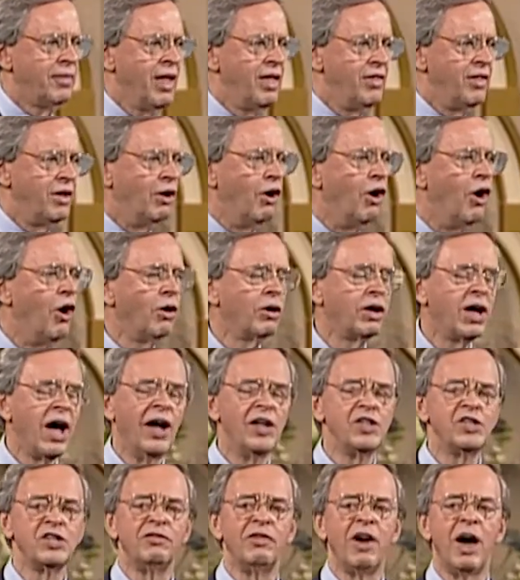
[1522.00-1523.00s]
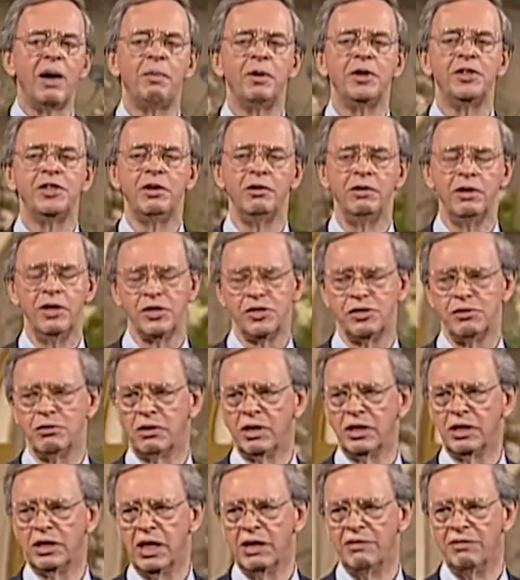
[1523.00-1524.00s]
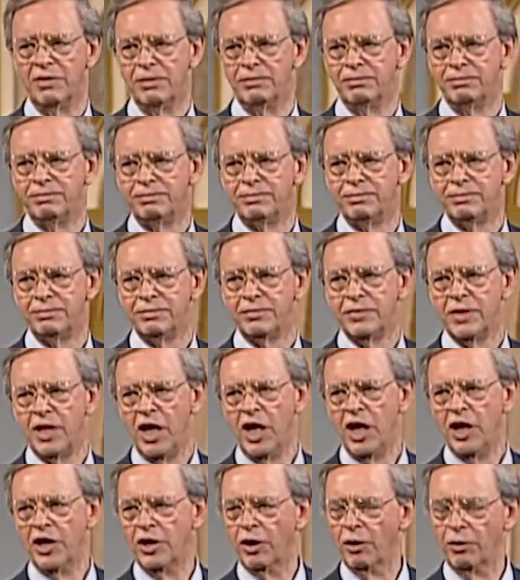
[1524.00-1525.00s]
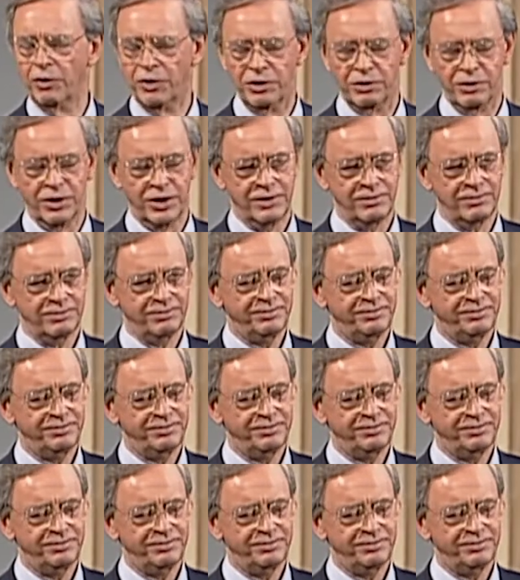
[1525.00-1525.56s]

There are all kinds of opportunities you can give him. Don't do it.